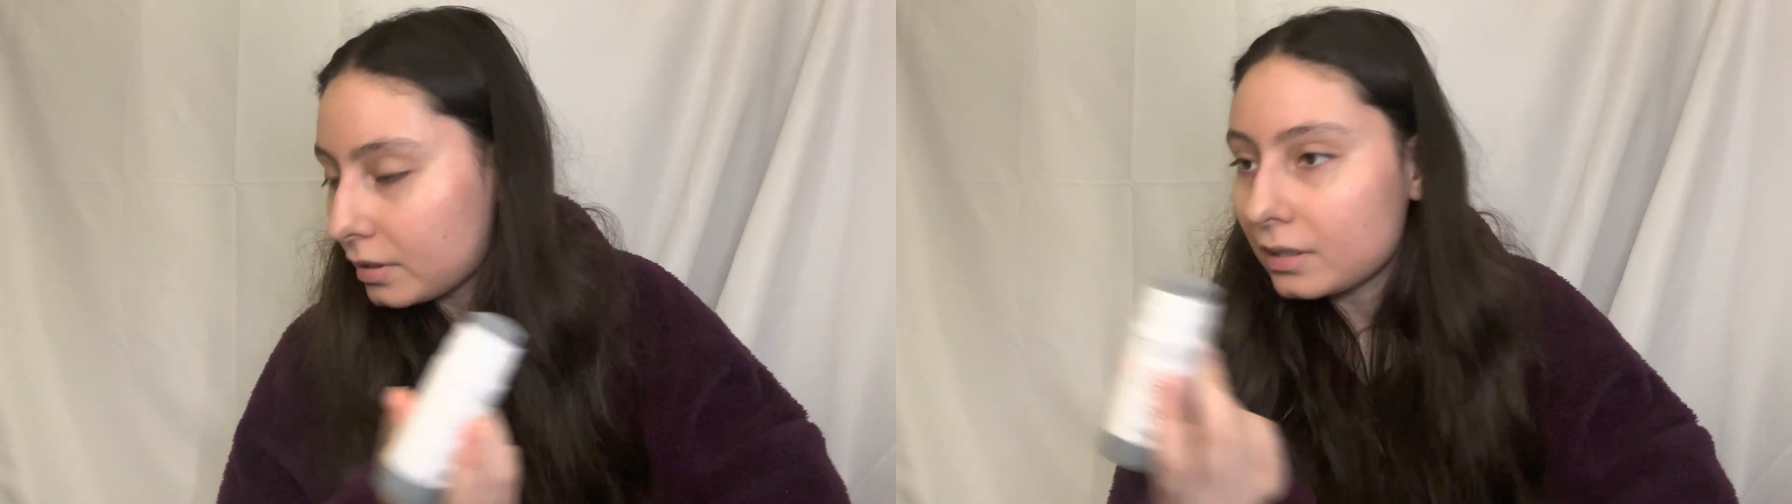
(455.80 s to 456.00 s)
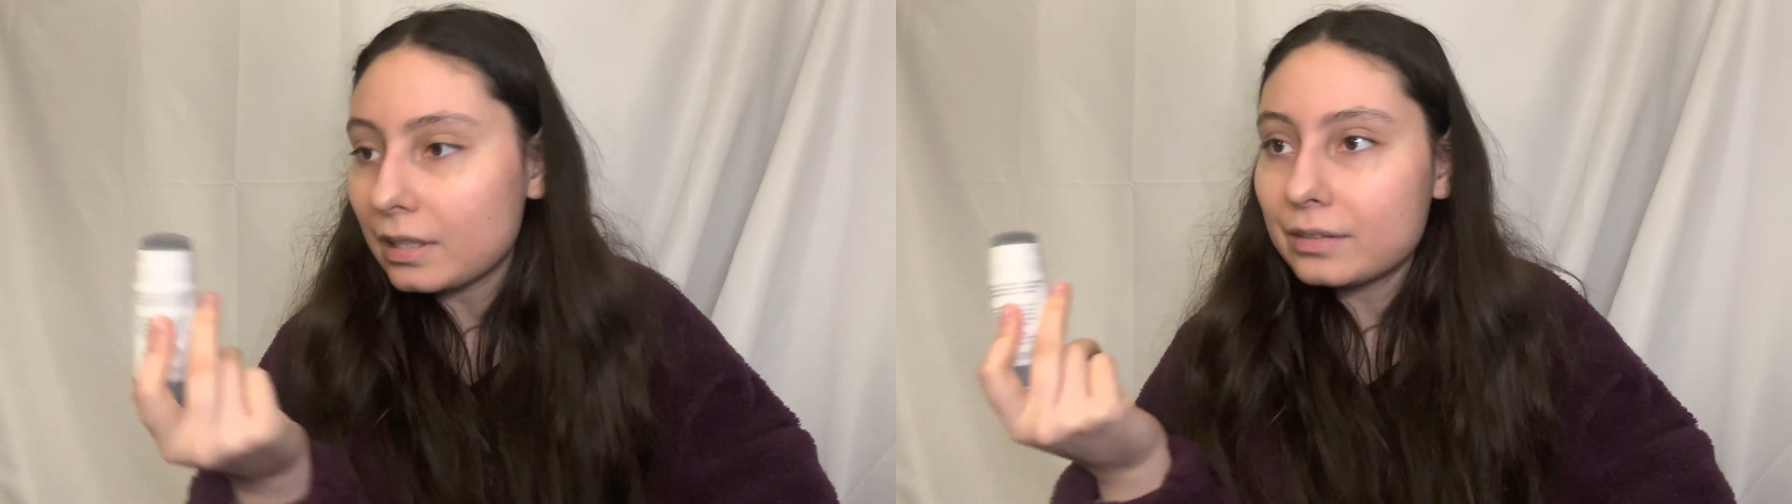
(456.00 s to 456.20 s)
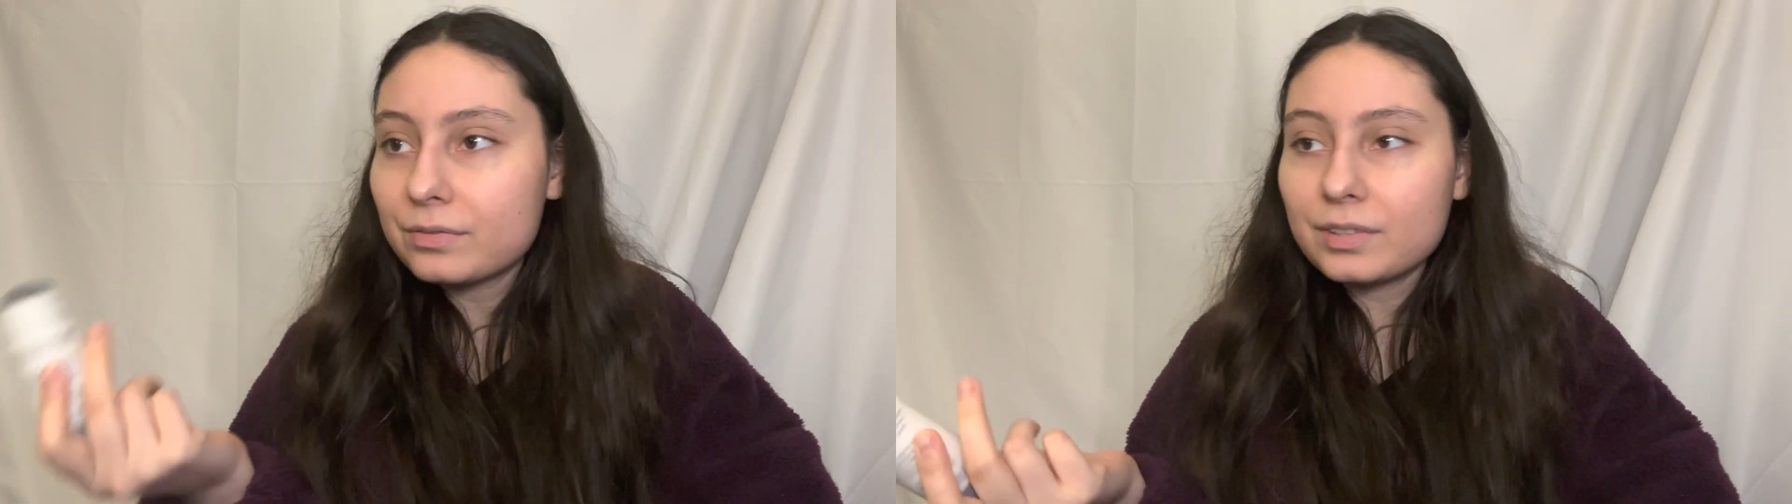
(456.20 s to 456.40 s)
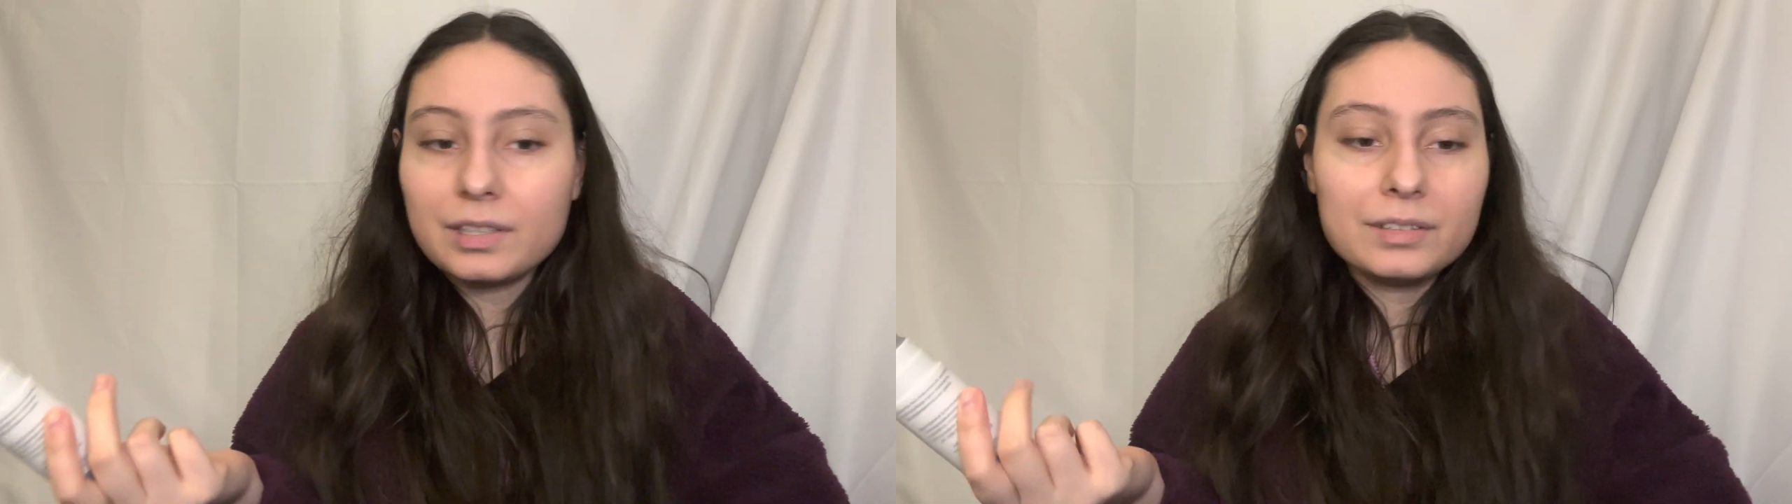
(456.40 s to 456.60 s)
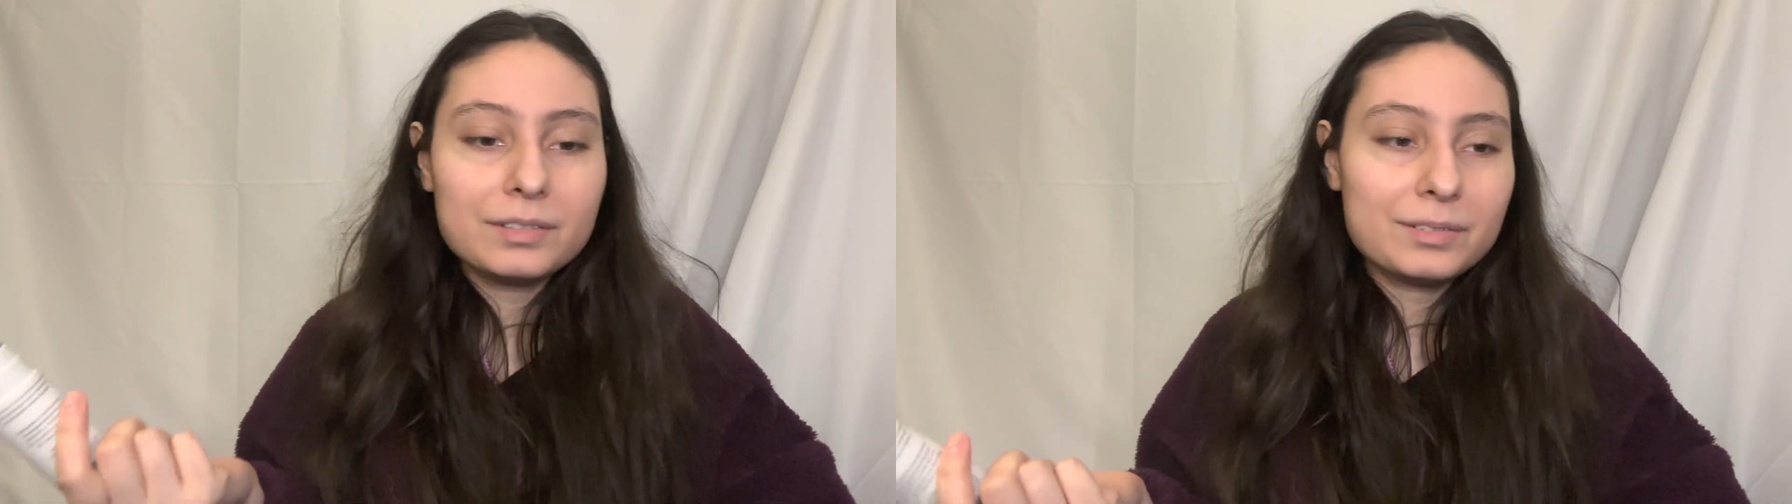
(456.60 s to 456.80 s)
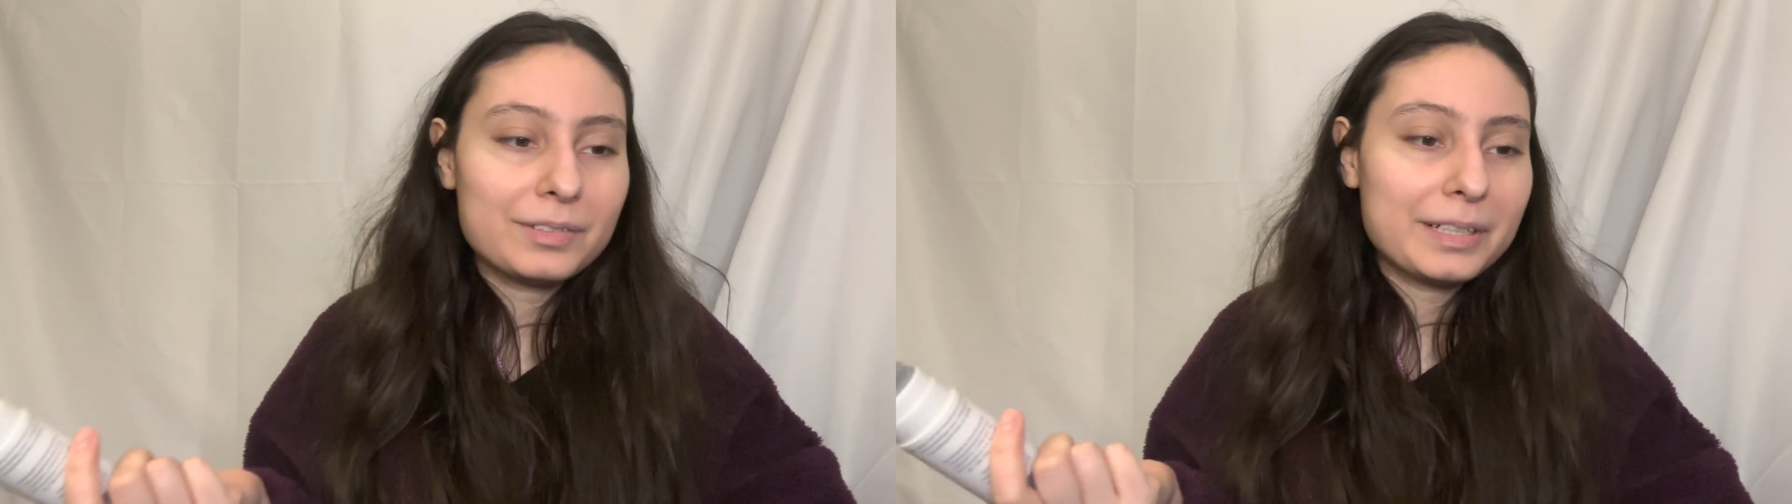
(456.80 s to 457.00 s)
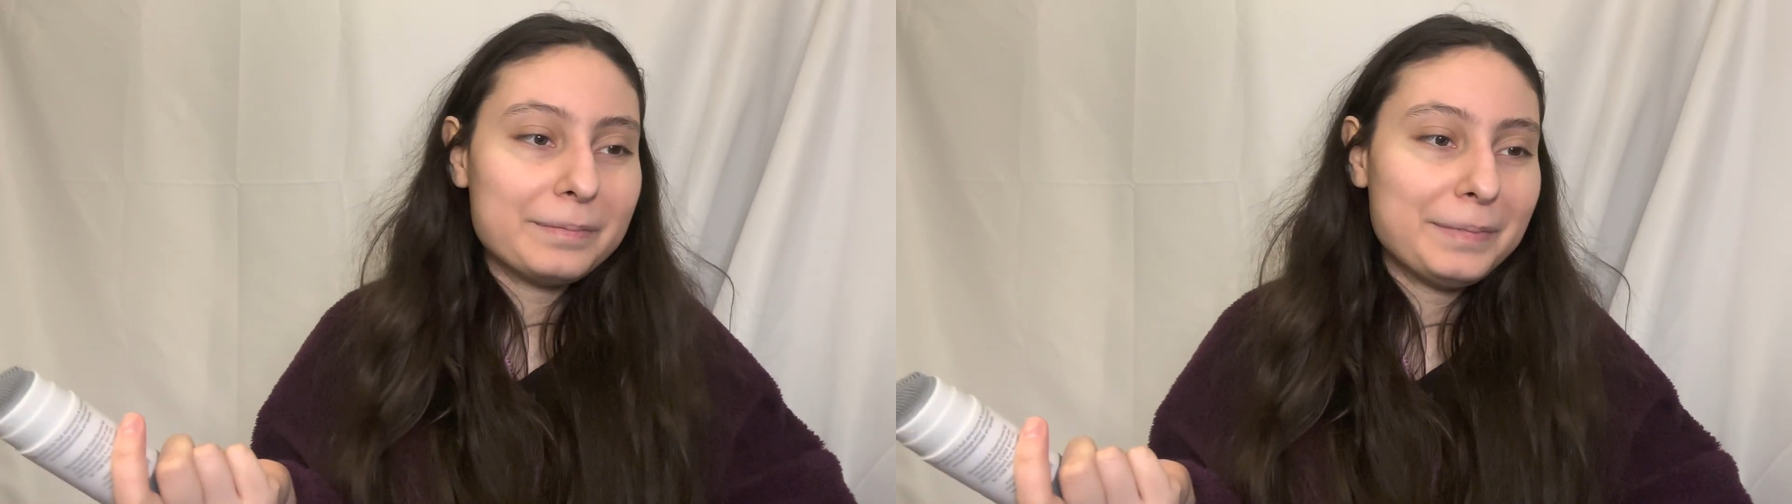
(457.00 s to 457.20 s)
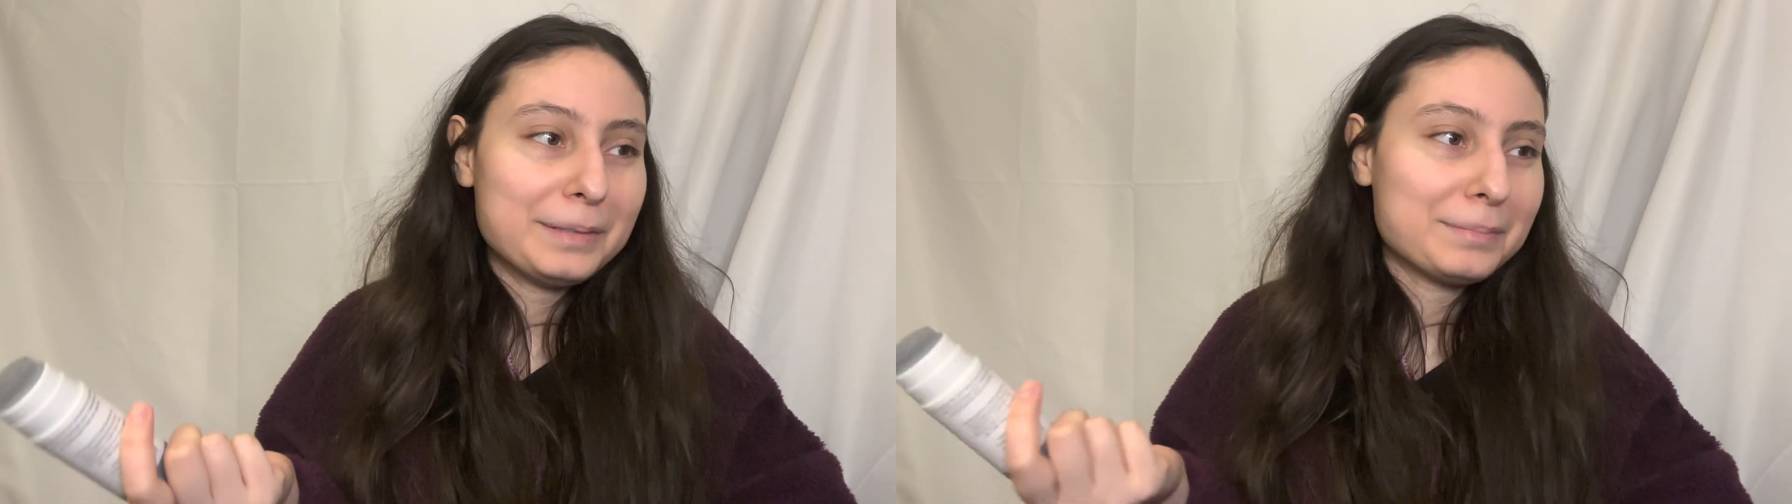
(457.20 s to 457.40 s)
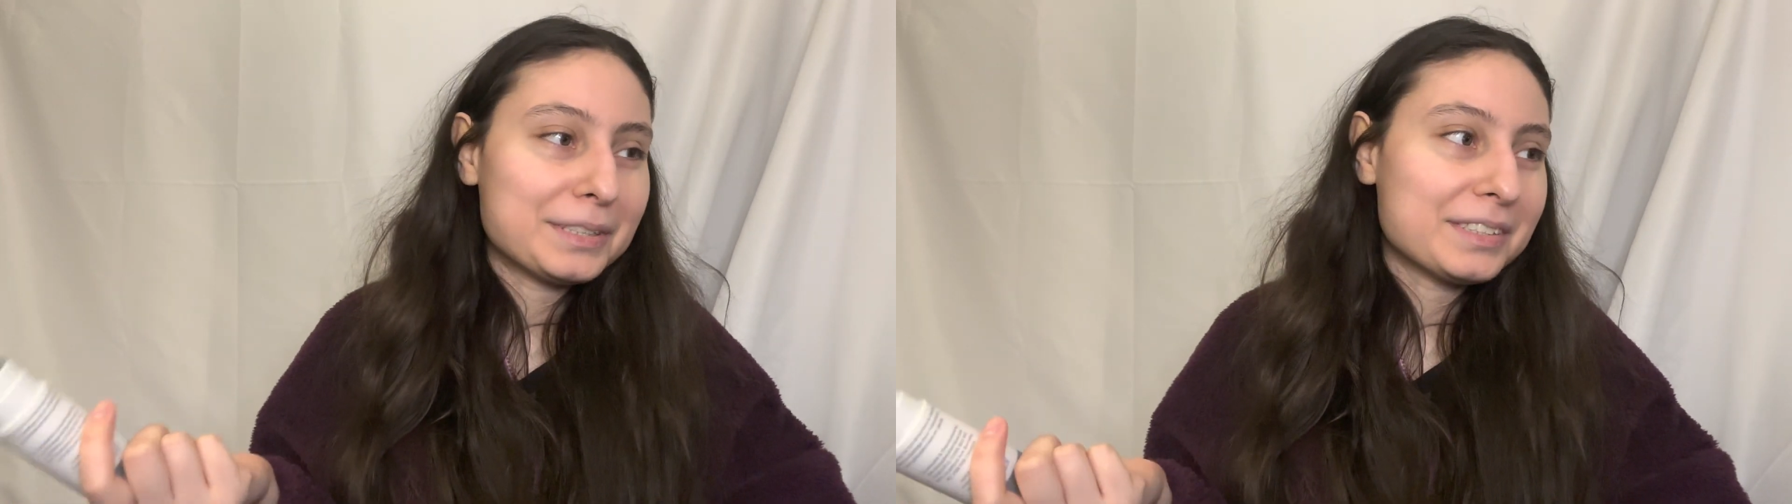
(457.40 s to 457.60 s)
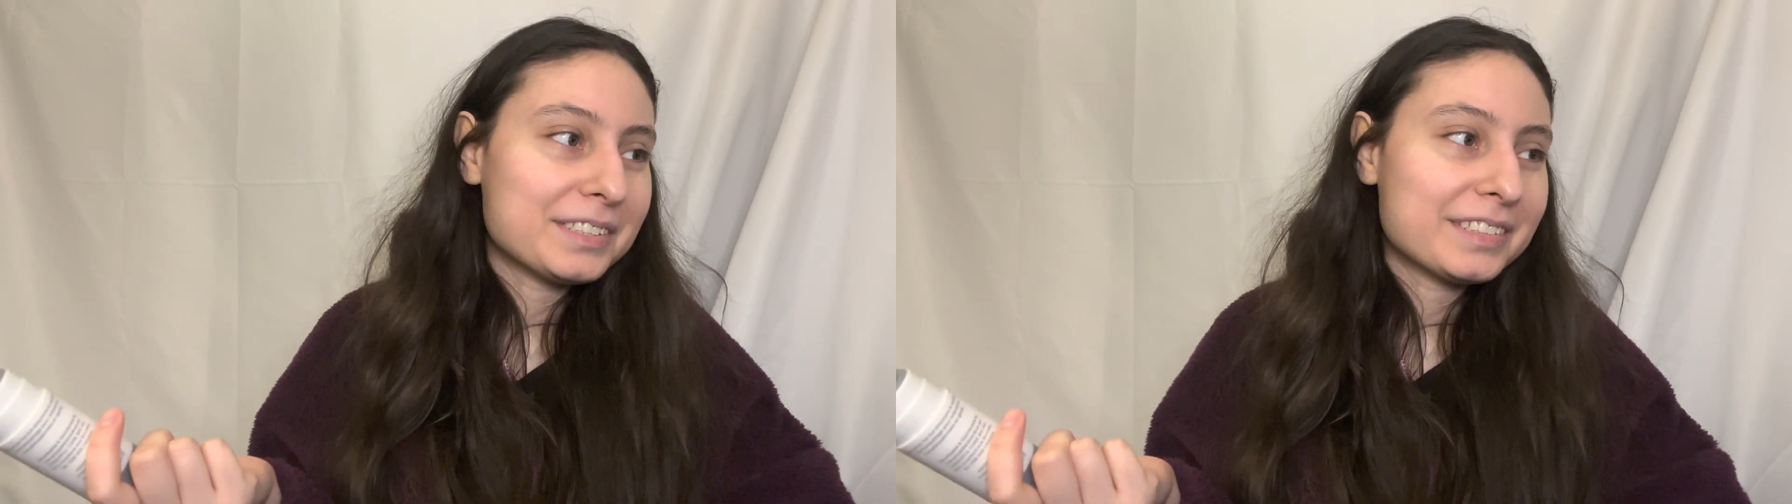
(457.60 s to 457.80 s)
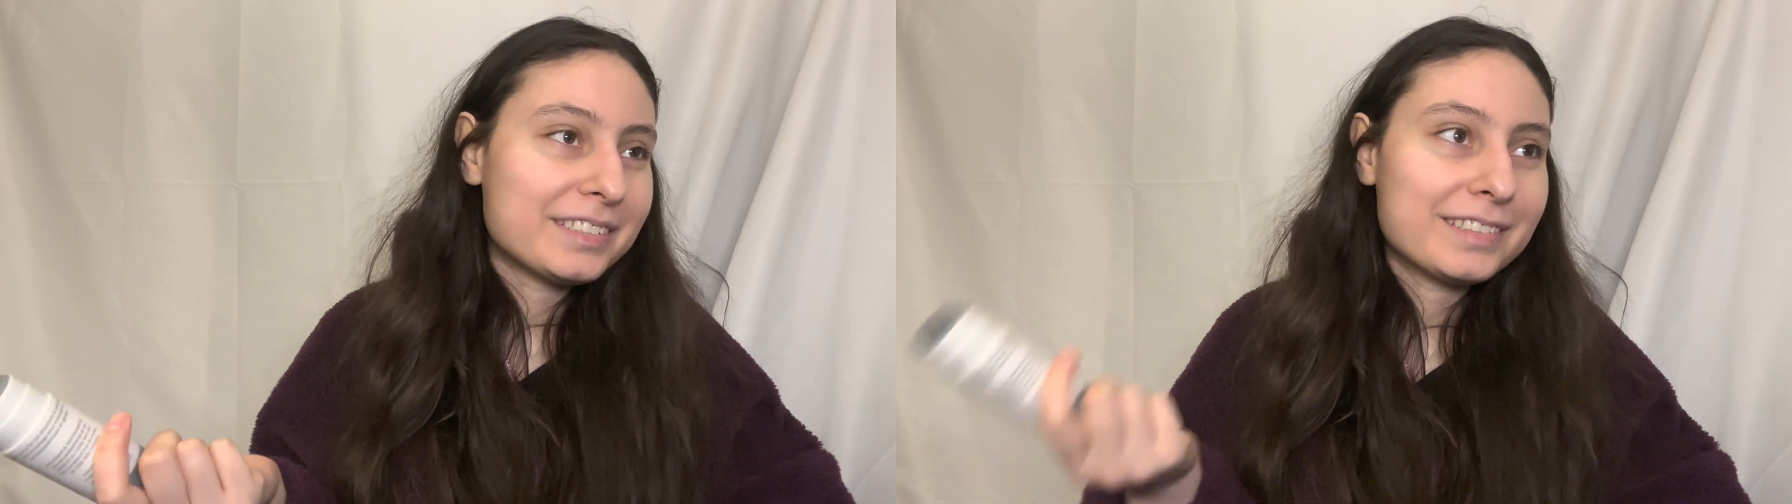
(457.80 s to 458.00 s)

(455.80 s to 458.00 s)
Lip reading: I forgot to grab my mirror.